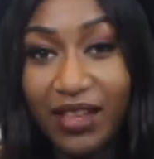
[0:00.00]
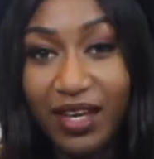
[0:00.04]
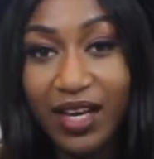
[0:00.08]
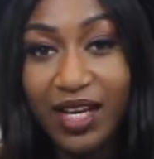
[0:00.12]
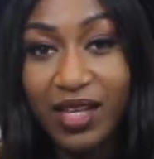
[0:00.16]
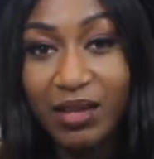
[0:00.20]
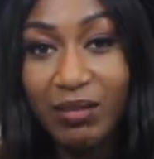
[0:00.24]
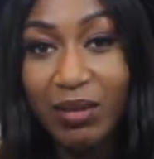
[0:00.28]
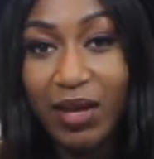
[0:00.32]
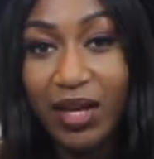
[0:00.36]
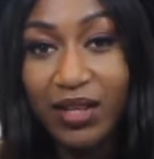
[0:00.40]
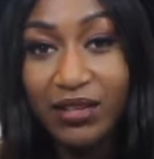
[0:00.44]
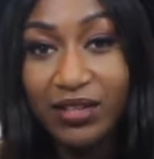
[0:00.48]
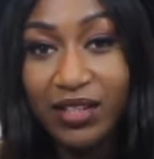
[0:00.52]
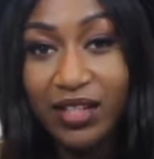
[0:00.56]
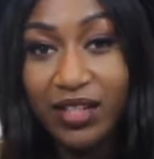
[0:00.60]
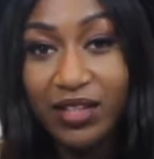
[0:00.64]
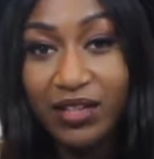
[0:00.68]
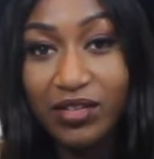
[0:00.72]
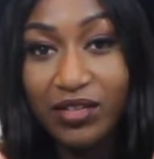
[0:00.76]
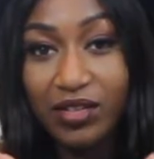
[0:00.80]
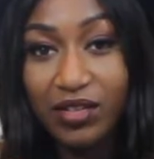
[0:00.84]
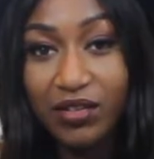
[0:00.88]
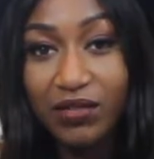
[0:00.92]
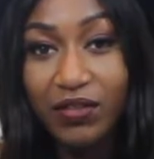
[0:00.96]
thinking about
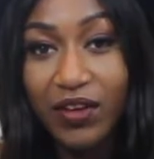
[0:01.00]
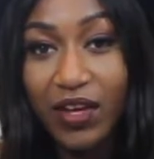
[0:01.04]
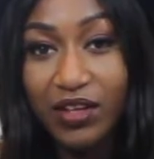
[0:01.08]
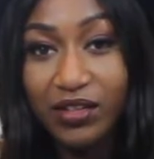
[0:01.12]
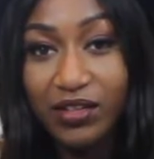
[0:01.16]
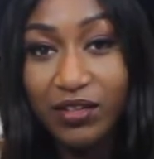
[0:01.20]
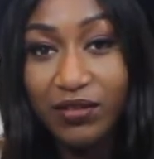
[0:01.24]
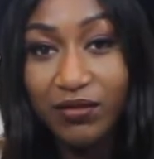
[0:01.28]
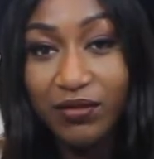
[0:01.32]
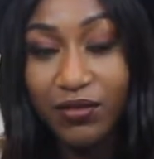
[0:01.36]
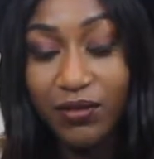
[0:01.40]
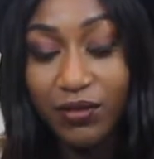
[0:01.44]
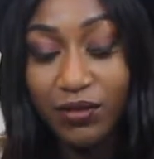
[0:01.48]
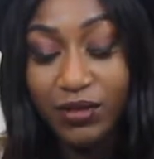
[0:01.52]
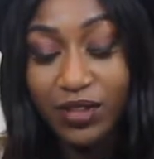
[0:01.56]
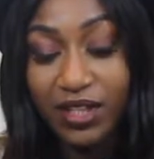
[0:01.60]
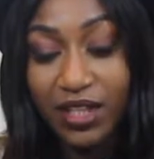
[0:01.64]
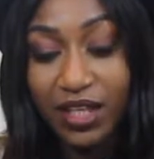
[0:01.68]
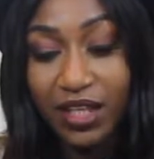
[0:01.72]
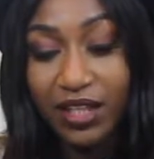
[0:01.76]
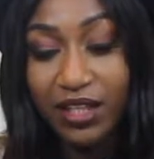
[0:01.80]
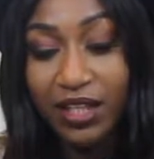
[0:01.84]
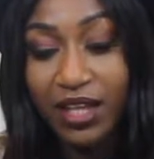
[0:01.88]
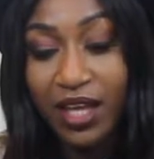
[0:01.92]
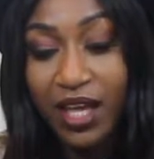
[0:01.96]
it
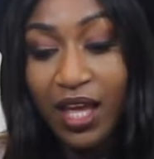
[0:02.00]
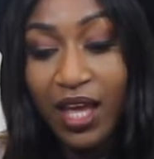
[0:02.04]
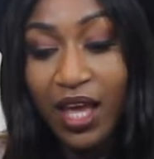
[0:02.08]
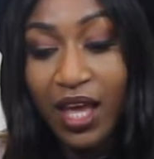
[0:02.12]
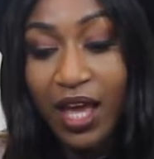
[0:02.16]
2014.